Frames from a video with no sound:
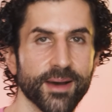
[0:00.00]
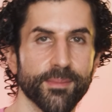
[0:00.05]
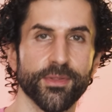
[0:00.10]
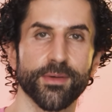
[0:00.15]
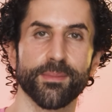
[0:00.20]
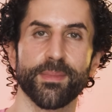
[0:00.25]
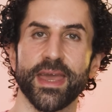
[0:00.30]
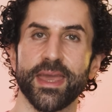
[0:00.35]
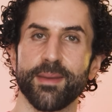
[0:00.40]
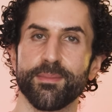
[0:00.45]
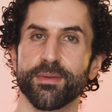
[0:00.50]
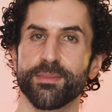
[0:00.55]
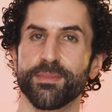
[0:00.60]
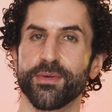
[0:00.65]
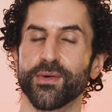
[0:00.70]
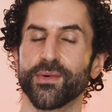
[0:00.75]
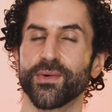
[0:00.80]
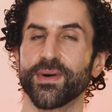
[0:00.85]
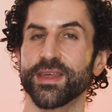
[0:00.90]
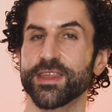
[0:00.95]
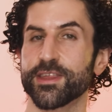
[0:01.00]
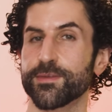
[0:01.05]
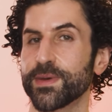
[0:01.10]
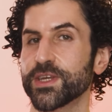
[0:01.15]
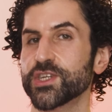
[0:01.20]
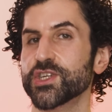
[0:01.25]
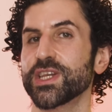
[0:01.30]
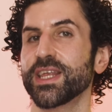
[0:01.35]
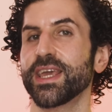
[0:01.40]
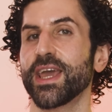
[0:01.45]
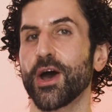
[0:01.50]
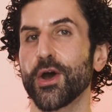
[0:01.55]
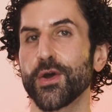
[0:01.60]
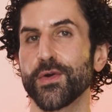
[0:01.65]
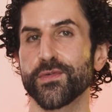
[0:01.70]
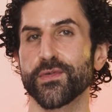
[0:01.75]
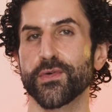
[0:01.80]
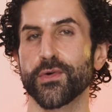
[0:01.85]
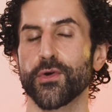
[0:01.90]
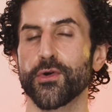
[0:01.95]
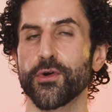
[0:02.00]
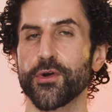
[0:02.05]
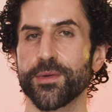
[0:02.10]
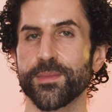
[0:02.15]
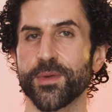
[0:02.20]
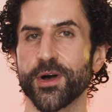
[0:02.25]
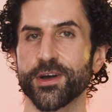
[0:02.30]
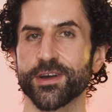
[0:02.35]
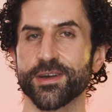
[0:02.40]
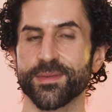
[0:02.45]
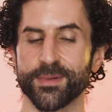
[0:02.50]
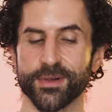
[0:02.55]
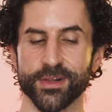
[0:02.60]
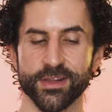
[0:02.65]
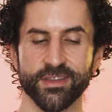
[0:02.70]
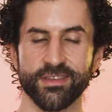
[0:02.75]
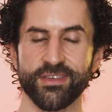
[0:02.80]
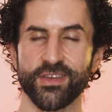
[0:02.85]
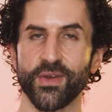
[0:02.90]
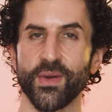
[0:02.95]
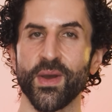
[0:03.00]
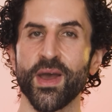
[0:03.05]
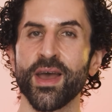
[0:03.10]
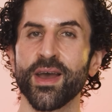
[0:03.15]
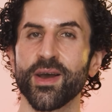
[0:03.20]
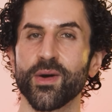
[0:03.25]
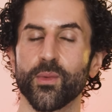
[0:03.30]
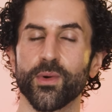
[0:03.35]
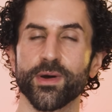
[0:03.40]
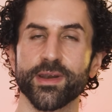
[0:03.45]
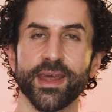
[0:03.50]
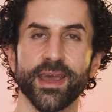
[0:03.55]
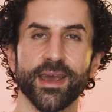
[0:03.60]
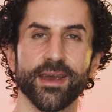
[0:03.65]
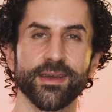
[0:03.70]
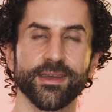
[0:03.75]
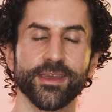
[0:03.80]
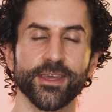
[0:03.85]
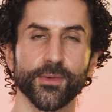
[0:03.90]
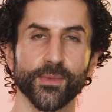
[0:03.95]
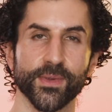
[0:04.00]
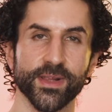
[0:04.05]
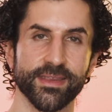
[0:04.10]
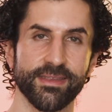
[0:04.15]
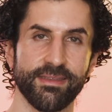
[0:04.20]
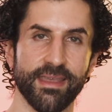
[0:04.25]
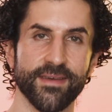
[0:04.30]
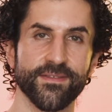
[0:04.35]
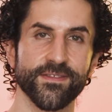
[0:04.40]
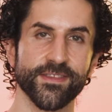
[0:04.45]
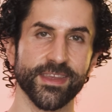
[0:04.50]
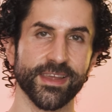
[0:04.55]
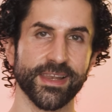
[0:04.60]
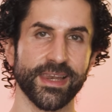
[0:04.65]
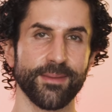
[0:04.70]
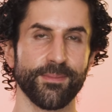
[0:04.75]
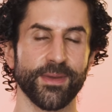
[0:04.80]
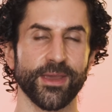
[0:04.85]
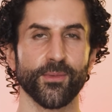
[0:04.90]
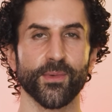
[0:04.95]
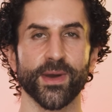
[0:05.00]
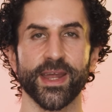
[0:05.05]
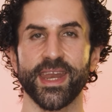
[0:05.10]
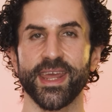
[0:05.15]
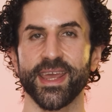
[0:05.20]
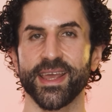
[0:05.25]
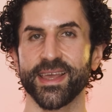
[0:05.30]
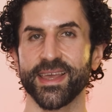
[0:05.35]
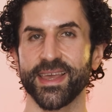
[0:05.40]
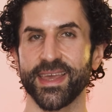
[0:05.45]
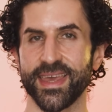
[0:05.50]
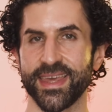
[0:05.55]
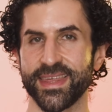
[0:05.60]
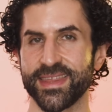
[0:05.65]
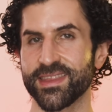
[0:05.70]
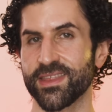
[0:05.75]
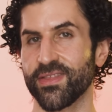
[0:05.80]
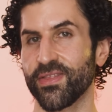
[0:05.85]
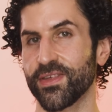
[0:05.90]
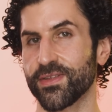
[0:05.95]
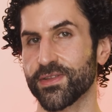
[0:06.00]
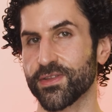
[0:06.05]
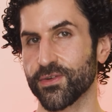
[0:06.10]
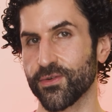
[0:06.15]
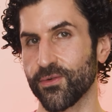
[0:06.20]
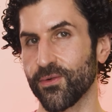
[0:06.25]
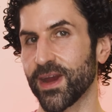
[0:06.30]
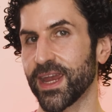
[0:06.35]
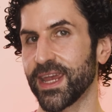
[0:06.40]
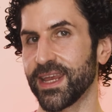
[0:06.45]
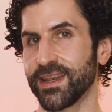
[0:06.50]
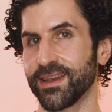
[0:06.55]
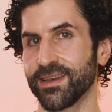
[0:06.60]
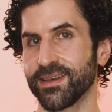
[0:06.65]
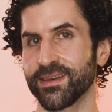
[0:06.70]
up the Paper Pure, especially over a reMarkable 2, one area you will definitely be winning is the screen.